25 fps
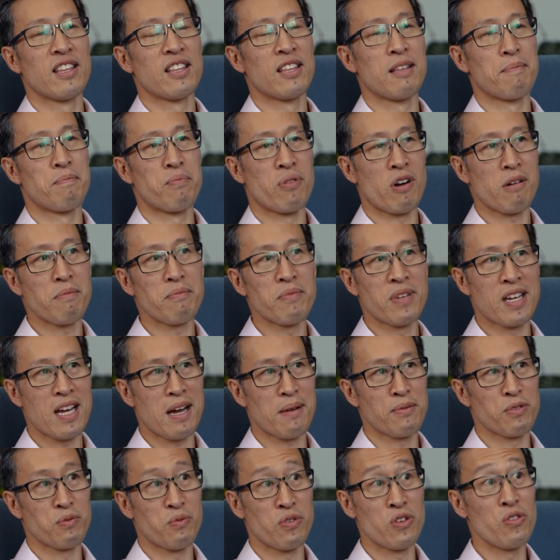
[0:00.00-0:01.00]
The problem
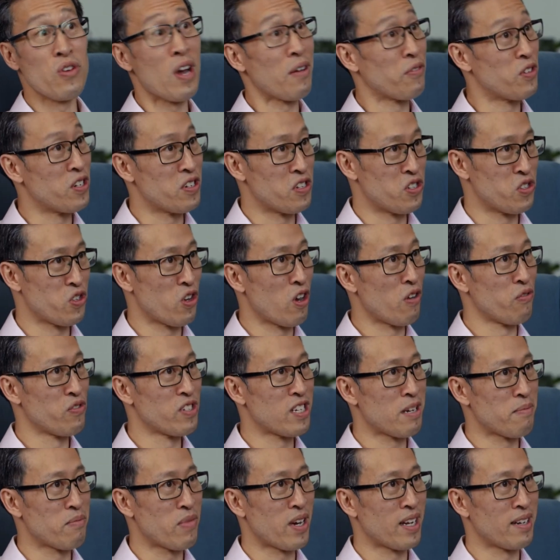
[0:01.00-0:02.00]
comes when you have to dissolve
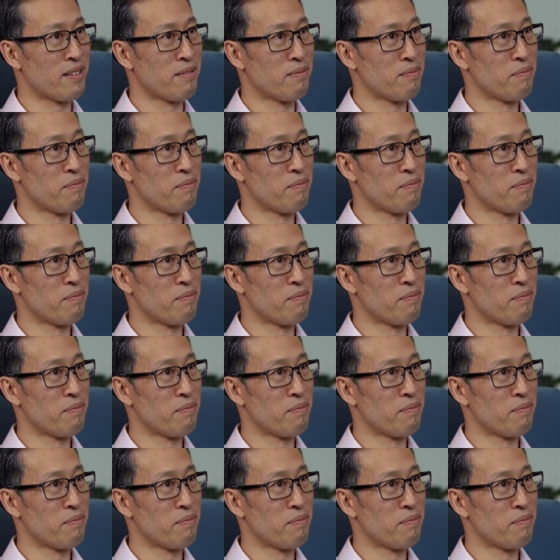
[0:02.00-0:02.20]
someone